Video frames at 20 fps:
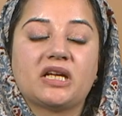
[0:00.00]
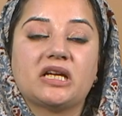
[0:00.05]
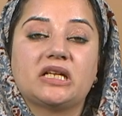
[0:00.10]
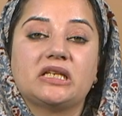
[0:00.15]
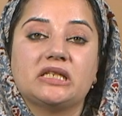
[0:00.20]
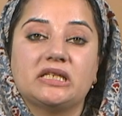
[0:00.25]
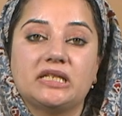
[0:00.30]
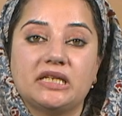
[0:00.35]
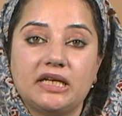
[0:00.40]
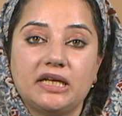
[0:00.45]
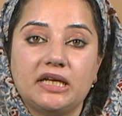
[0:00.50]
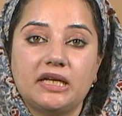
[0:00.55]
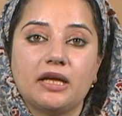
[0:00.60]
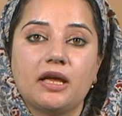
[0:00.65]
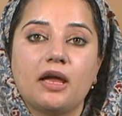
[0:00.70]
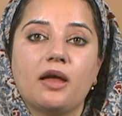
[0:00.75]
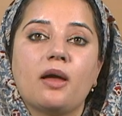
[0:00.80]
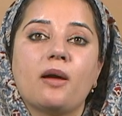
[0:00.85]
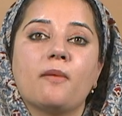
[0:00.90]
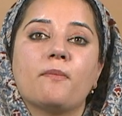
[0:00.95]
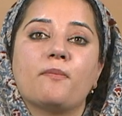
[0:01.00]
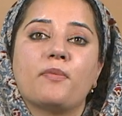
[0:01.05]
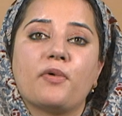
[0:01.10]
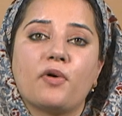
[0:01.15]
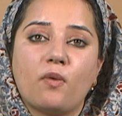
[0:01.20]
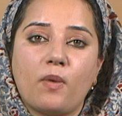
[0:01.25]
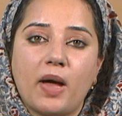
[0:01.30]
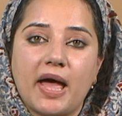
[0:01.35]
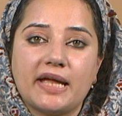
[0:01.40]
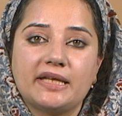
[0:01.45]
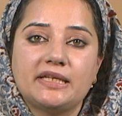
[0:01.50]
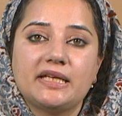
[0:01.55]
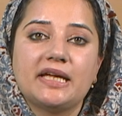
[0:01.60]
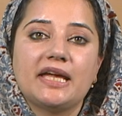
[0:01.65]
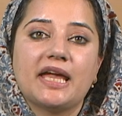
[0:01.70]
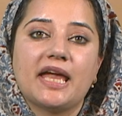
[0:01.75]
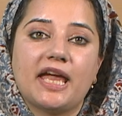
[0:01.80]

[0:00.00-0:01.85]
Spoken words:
D, providing